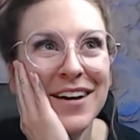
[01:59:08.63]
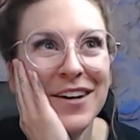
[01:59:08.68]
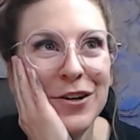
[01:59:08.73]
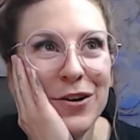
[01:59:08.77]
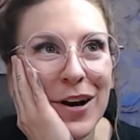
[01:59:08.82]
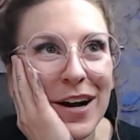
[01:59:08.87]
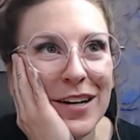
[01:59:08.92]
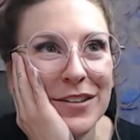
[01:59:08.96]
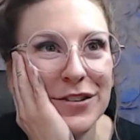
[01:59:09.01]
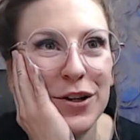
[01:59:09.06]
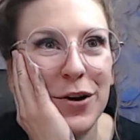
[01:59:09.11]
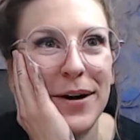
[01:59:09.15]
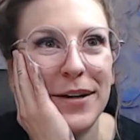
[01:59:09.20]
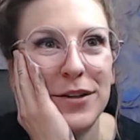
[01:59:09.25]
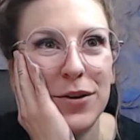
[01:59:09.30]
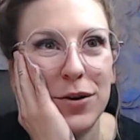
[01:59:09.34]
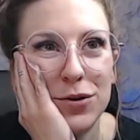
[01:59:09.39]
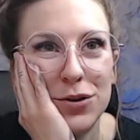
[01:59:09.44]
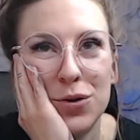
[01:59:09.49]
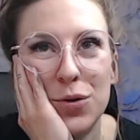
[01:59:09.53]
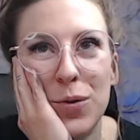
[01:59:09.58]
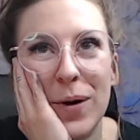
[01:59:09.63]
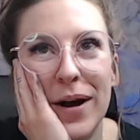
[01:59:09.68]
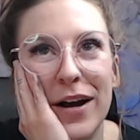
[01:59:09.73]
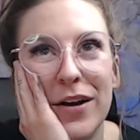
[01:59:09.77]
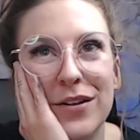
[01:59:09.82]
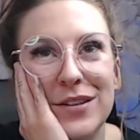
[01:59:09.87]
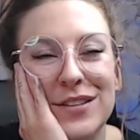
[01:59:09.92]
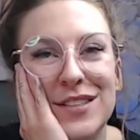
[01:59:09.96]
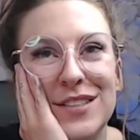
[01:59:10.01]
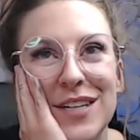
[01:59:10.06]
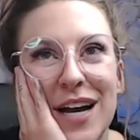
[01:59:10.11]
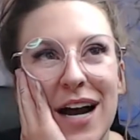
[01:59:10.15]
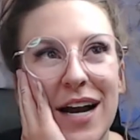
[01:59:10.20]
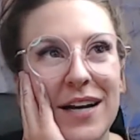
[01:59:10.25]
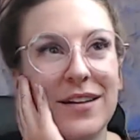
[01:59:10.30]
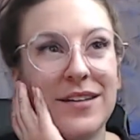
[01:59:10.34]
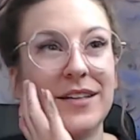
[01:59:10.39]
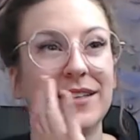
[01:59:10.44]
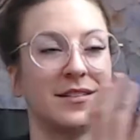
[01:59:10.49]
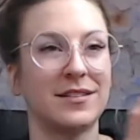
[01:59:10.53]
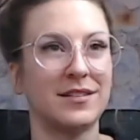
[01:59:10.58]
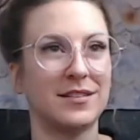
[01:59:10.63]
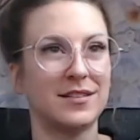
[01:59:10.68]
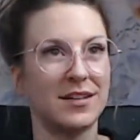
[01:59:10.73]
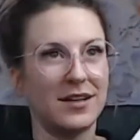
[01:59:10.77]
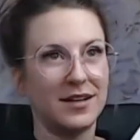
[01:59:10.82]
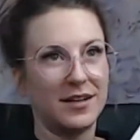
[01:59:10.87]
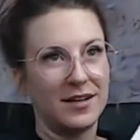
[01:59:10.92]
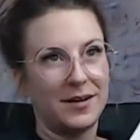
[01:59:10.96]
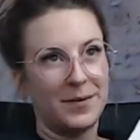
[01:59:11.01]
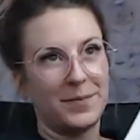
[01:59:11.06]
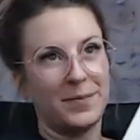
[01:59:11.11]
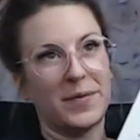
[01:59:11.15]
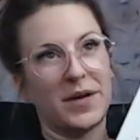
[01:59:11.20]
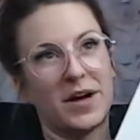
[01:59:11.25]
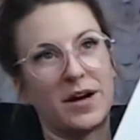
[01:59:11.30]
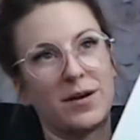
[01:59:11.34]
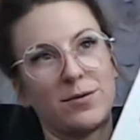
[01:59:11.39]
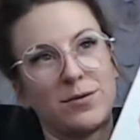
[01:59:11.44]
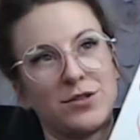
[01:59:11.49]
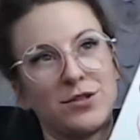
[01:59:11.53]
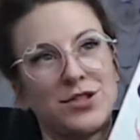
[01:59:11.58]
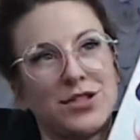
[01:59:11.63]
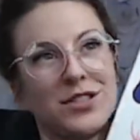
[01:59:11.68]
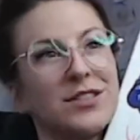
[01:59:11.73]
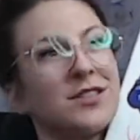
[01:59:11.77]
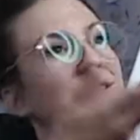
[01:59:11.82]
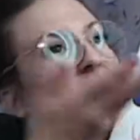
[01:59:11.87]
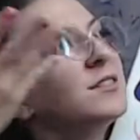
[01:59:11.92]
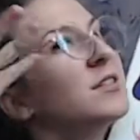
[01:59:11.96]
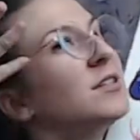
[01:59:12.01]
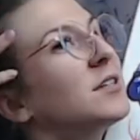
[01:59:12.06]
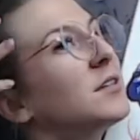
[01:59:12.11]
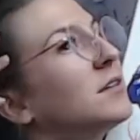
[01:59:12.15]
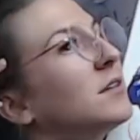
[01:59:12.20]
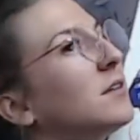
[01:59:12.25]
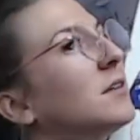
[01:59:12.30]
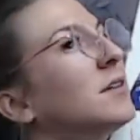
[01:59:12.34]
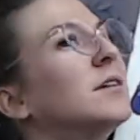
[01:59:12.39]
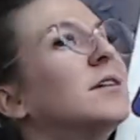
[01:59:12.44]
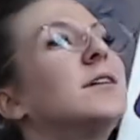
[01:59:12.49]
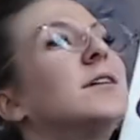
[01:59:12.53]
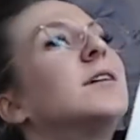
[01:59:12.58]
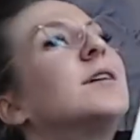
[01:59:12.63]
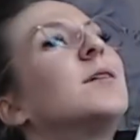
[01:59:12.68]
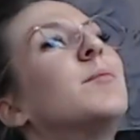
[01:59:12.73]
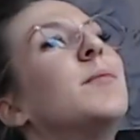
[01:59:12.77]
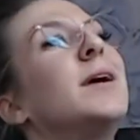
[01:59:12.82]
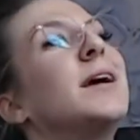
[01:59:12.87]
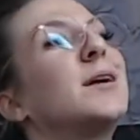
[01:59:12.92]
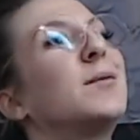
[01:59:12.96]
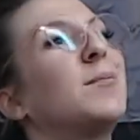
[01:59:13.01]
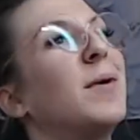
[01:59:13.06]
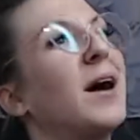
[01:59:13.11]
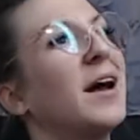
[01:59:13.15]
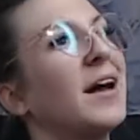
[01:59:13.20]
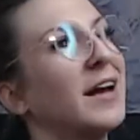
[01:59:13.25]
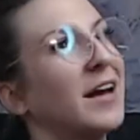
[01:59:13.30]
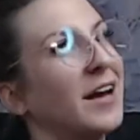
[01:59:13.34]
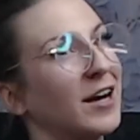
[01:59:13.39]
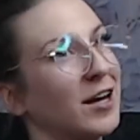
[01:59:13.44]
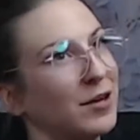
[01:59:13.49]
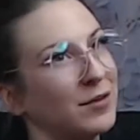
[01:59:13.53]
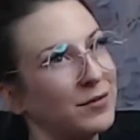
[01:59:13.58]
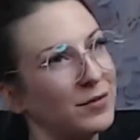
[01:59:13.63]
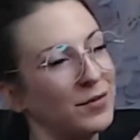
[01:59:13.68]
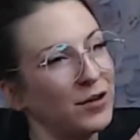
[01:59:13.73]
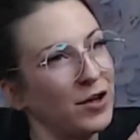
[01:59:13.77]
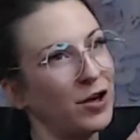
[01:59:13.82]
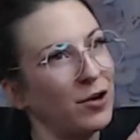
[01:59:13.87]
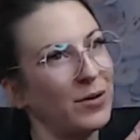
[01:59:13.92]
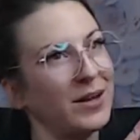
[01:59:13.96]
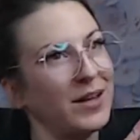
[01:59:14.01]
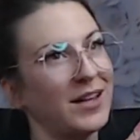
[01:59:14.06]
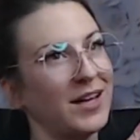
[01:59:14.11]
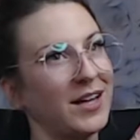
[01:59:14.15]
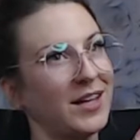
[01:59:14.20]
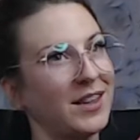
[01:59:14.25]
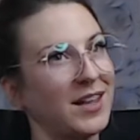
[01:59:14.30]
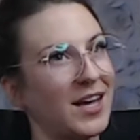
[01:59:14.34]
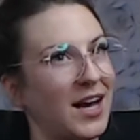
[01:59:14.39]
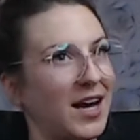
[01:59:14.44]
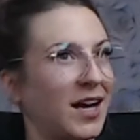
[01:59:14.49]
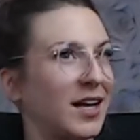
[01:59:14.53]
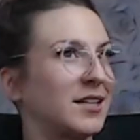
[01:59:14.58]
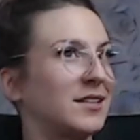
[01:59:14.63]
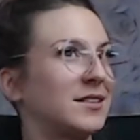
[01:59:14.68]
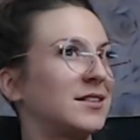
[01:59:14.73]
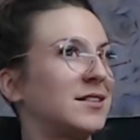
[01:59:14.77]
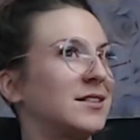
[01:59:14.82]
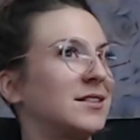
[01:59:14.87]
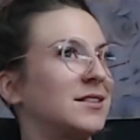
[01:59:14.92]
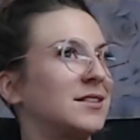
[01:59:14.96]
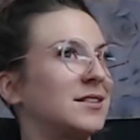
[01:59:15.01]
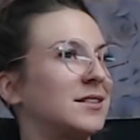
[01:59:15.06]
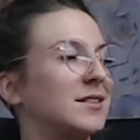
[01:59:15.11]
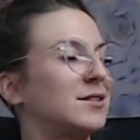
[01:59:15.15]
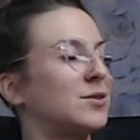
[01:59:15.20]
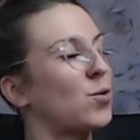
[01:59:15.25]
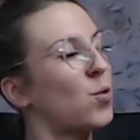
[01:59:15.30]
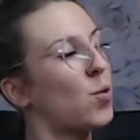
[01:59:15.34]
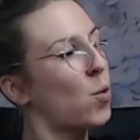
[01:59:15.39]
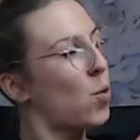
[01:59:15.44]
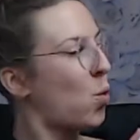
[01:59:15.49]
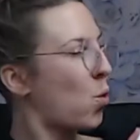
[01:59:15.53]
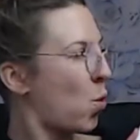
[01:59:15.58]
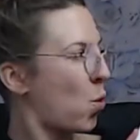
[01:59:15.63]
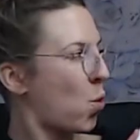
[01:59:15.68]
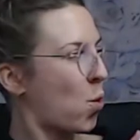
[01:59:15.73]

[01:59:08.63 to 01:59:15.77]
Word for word: You guys know I don't do well in silence. I will just make my hair flowy like that.